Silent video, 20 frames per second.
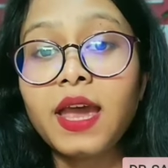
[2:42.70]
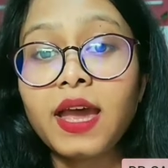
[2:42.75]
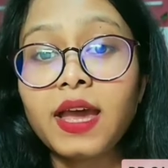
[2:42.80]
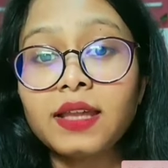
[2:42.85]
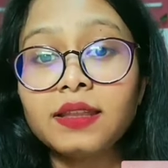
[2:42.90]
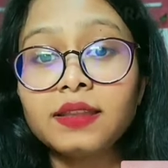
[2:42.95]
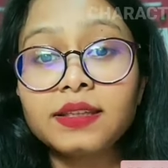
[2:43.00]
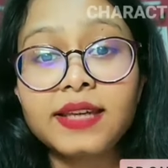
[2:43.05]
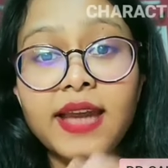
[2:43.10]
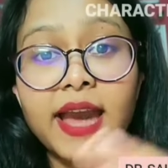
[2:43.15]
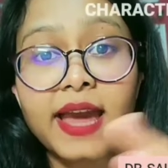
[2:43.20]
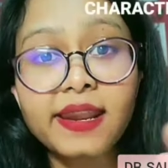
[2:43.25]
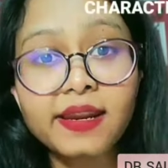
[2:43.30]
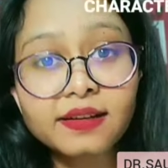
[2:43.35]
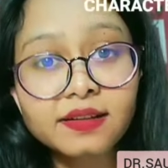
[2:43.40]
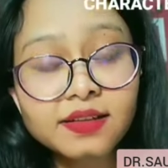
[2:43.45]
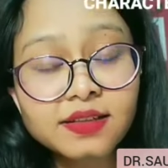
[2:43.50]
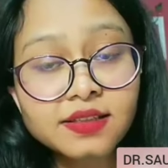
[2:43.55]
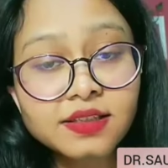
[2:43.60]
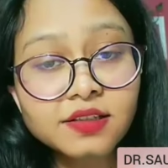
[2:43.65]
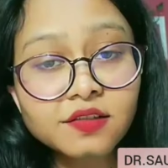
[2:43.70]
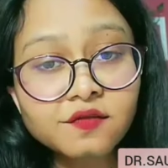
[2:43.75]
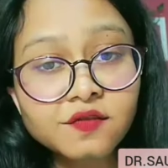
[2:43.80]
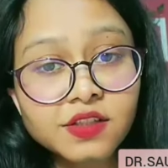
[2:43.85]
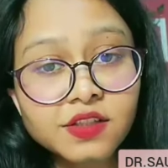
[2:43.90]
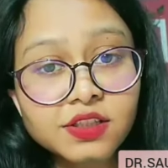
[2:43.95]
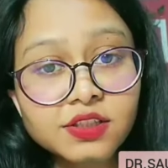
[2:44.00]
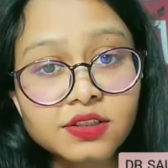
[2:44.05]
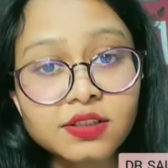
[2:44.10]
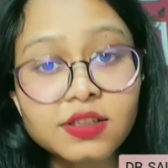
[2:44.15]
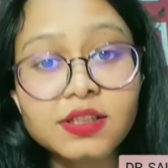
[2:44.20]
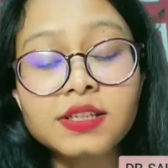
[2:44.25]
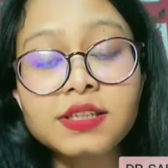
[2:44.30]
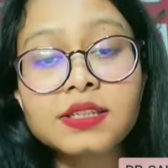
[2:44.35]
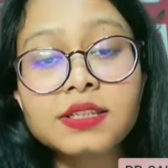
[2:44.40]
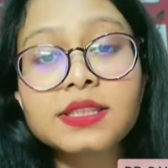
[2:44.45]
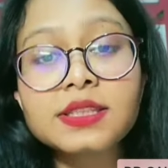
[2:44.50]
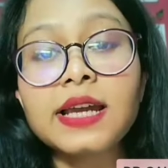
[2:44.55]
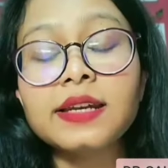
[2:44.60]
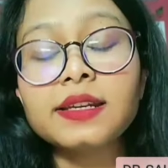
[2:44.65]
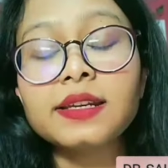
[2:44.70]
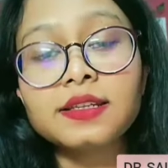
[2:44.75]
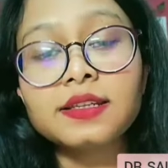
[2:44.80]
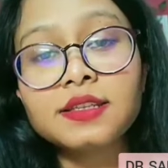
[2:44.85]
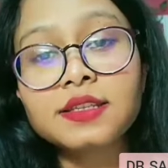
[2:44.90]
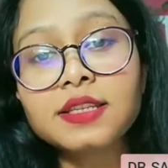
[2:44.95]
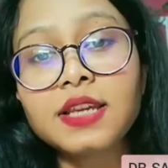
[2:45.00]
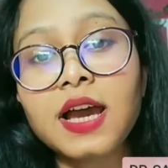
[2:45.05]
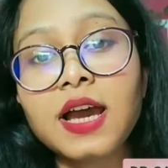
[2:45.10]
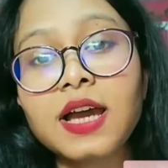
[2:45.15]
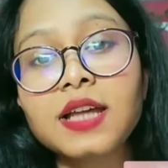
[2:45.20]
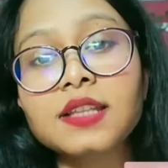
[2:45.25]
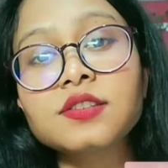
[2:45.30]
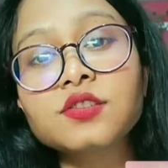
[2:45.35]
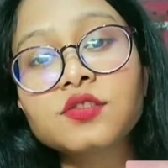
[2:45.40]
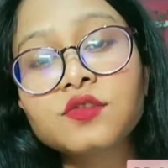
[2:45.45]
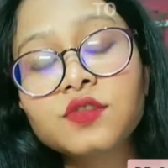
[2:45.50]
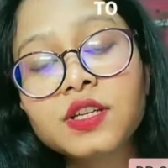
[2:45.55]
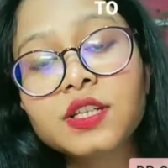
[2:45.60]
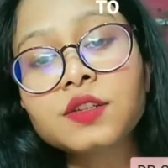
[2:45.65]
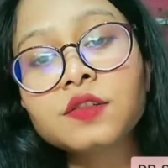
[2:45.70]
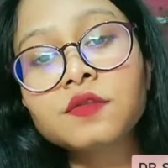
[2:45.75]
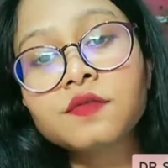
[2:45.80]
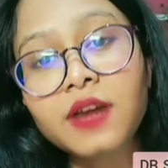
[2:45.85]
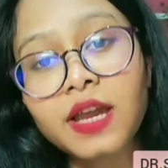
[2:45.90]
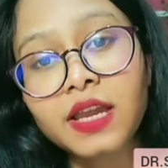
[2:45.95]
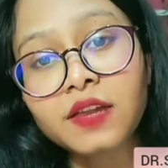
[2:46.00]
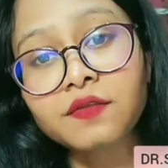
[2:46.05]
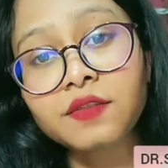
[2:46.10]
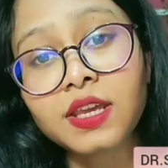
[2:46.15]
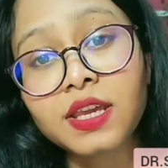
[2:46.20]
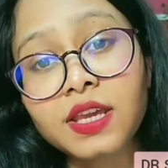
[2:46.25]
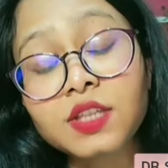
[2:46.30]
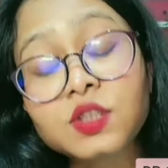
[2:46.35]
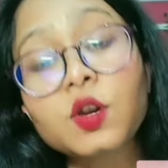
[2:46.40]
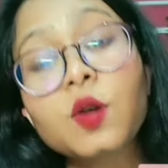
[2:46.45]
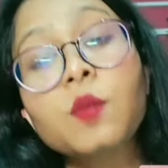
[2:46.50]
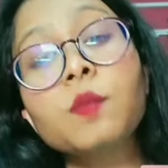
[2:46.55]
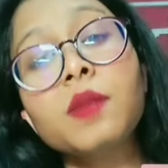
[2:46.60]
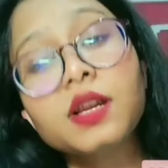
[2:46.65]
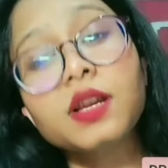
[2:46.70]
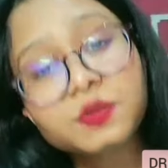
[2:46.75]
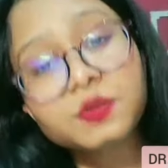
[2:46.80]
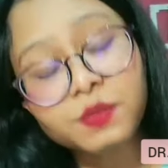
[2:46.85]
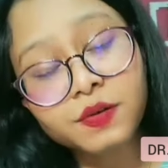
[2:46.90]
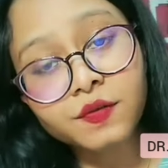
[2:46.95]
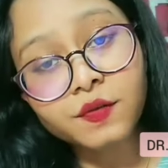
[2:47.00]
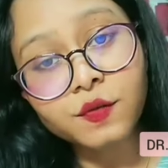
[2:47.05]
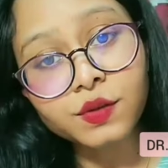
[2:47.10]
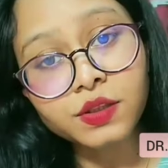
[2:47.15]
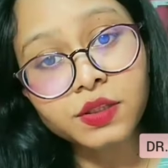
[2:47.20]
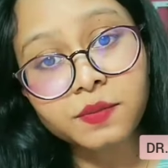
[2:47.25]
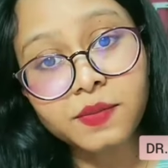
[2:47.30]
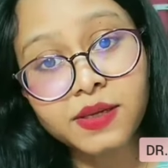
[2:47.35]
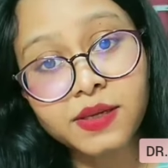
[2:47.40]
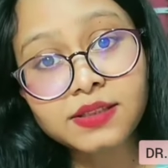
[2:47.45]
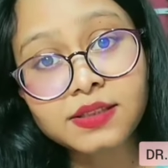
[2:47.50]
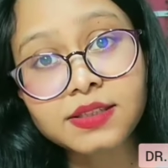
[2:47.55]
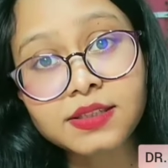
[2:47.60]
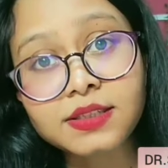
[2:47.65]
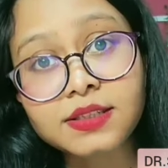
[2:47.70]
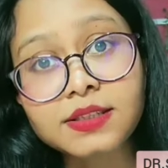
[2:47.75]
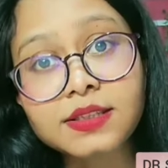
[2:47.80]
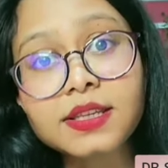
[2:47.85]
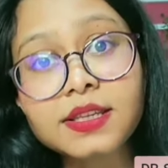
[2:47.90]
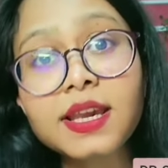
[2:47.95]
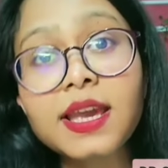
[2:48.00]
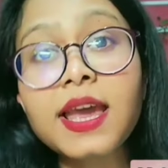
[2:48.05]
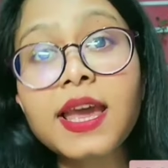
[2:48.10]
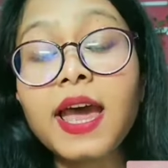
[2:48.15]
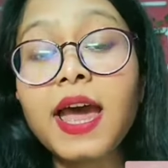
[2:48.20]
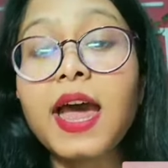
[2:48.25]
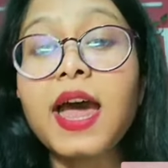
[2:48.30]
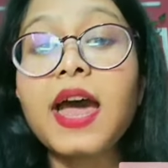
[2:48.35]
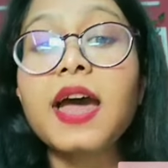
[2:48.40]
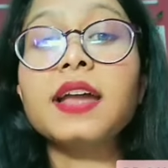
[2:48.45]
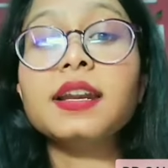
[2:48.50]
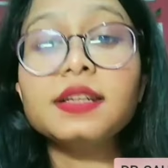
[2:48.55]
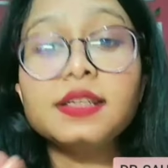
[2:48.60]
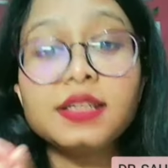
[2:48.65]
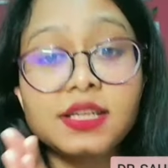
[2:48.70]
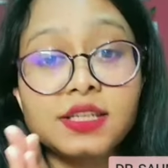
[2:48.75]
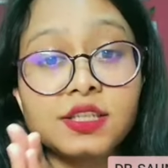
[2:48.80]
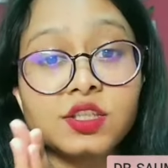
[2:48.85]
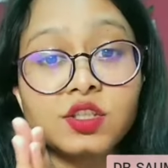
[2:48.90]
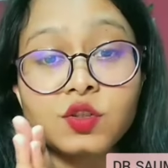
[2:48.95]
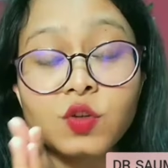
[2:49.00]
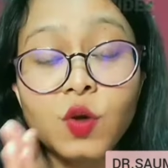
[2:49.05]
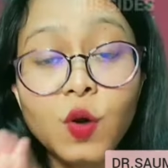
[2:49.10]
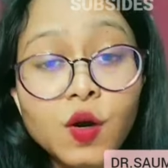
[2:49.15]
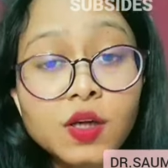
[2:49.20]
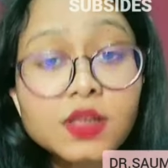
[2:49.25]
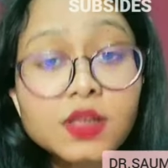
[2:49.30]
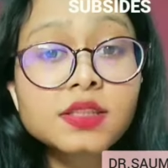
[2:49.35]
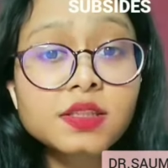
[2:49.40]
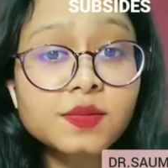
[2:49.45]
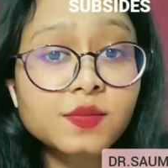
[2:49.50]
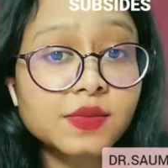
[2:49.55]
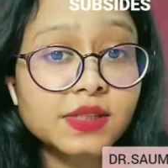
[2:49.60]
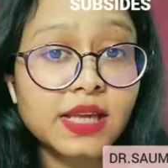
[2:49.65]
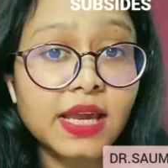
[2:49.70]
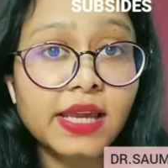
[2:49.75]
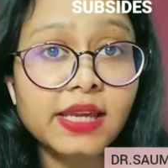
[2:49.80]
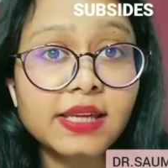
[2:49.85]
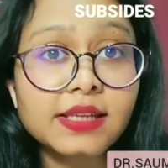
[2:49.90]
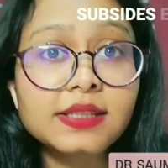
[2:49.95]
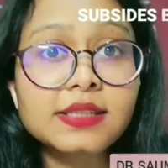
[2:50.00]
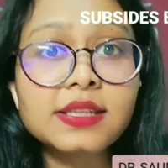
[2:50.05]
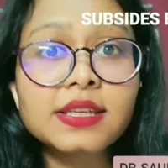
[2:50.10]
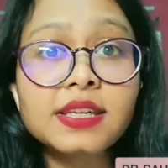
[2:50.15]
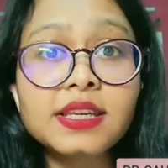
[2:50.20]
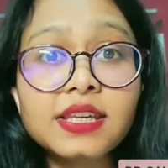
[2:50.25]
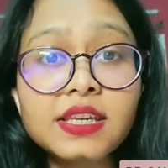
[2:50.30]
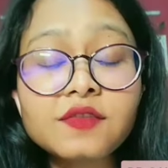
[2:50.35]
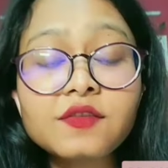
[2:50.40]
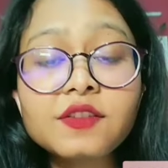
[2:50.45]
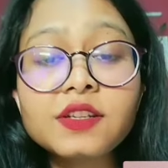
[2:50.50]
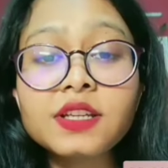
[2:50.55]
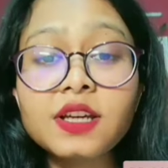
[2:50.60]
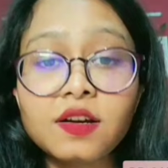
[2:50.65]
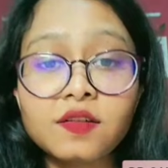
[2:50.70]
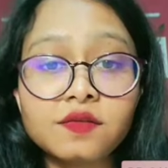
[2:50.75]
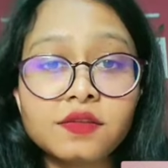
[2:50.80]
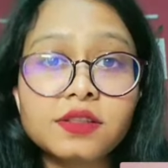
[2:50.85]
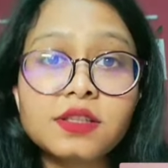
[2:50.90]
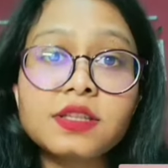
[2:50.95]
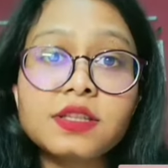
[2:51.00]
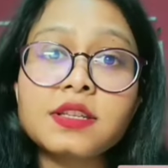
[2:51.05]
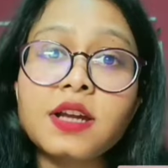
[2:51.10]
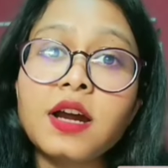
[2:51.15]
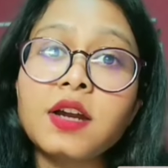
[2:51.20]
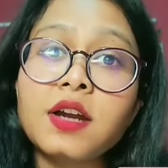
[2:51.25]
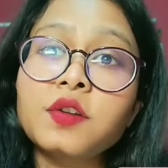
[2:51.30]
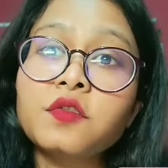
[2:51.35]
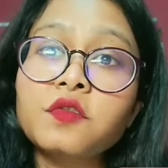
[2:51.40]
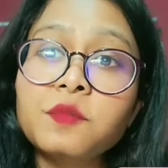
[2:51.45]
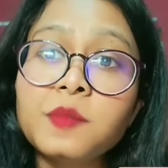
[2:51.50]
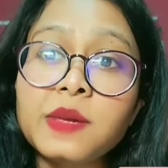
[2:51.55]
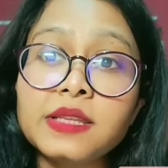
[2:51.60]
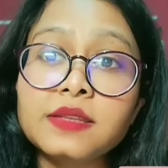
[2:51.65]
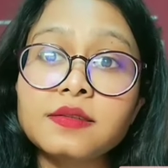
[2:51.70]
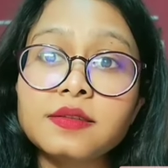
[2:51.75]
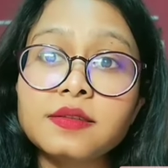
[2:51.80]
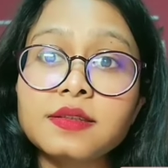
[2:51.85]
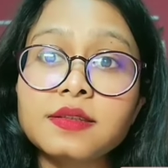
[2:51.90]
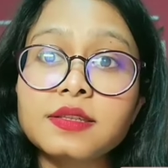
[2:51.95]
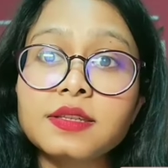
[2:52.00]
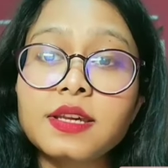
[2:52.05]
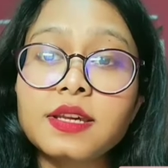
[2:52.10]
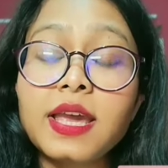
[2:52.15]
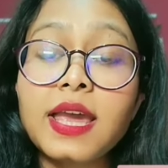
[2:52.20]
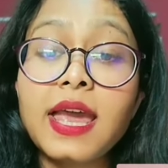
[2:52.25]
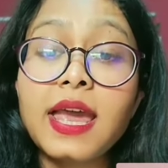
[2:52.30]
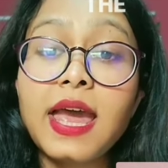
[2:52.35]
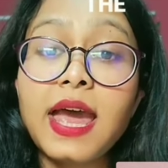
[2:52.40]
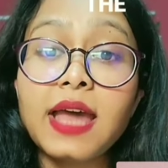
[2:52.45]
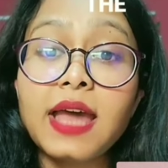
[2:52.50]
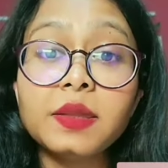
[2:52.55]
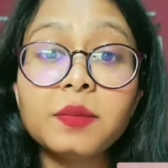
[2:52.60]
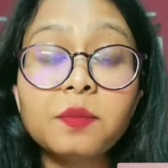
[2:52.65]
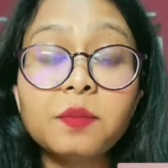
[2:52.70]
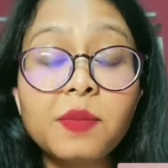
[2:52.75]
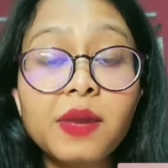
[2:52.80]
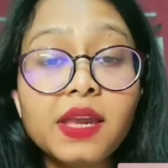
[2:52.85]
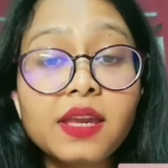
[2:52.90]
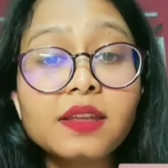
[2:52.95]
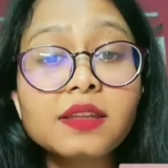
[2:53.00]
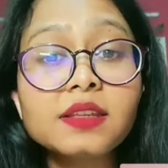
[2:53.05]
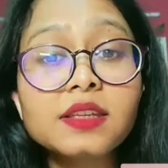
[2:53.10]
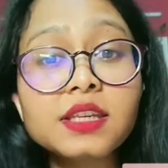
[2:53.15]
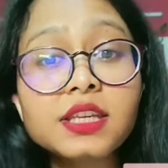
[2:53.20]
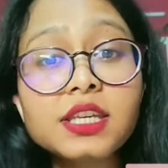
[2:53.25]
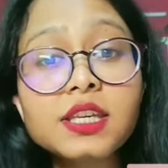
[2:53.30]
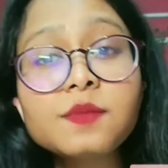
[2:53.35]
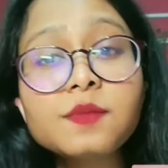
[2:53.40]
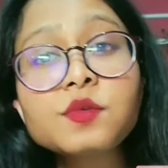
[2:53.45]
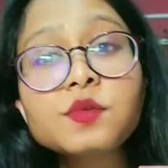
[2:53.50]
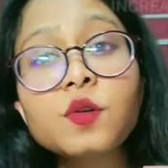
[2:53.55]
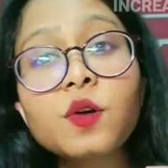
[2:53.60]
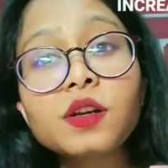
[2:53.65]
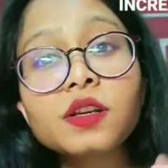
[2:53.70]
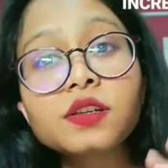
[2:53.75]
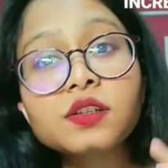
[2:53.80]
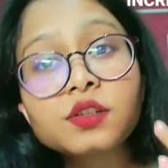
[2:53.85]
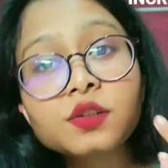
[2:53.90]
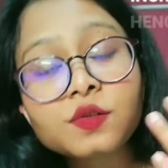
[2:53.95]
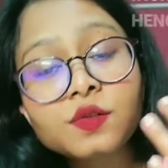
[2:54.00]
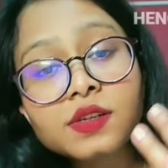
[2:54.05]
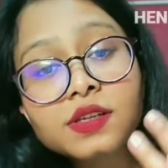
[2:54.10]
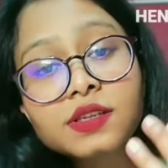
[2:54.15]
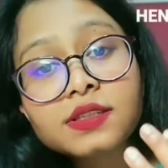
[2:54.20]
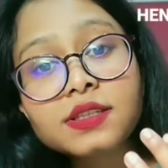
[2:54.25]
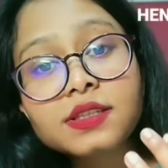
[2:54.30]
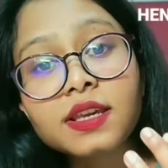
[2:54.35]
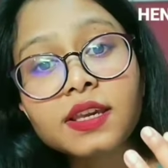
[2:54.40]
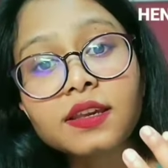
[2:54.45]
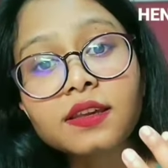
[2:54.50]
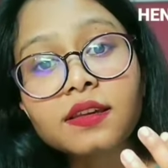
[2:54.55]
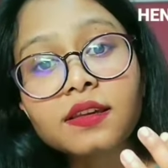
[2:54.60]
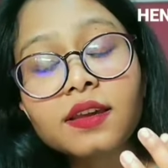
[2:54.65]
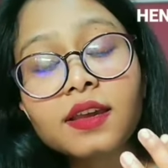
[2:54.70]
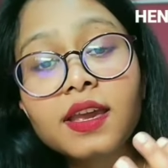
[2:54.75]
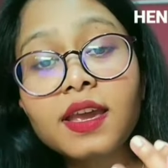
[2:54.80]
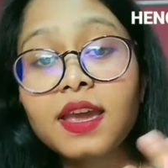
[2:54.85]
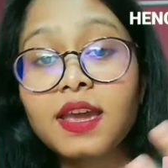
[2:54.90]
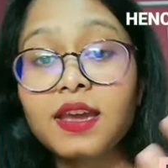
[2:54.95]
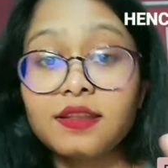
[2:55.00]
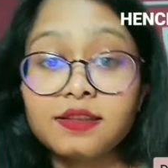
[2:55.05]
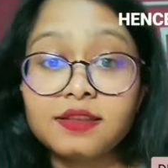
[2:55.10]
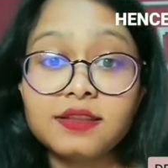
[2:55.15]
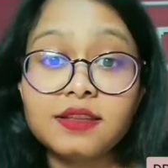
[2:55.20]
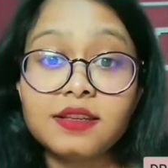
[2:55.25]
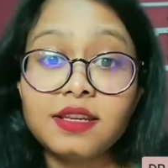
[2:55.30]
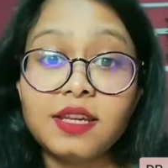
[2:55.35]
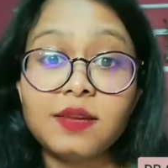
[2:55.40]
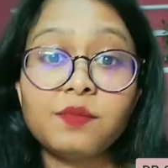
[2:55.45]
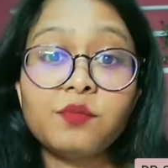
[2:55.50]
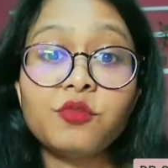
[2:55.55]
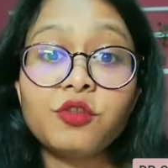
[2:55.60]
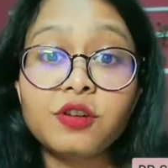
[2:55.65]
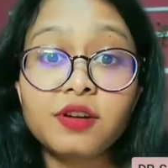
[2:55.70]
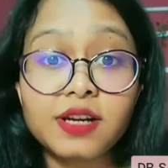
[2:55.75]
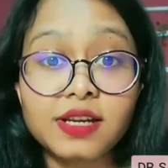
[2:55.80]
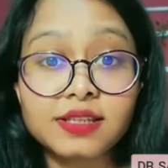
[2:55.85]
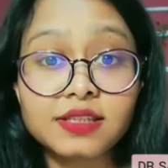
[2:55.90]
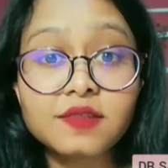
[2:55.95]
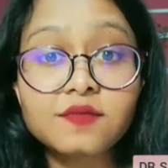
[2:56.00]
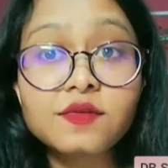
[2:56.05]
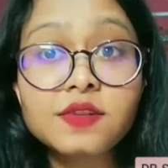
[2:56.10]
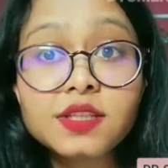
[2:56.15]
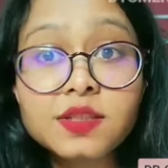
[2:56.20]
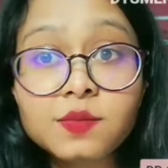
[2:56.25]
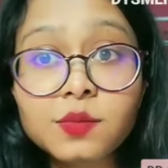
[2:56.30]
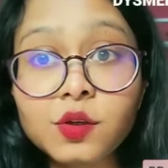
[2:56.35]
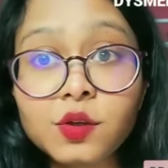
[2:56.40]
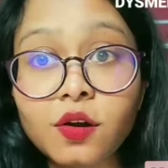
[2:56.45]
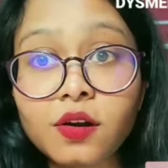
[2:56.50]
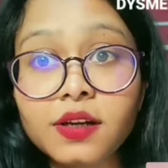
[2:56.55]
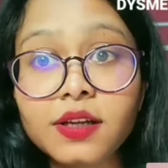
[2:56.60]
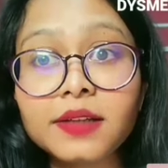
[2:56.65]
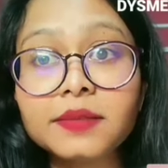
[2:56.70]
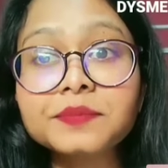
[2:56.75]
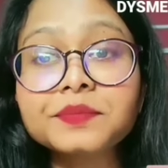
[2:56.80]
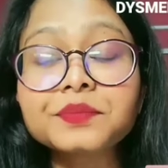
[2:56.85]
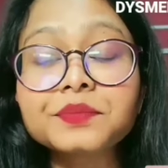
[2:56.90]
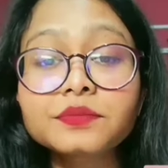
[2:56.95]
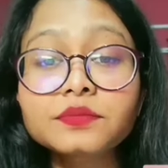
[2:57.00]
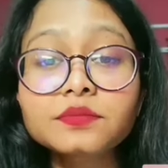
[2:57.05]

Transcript: And the characteristic feature is that it starts 3 to 5 days or much before the menses and does not subside even after the start of menses. And the pain keeps on increasing, hence the name progressive dysmenorrhea.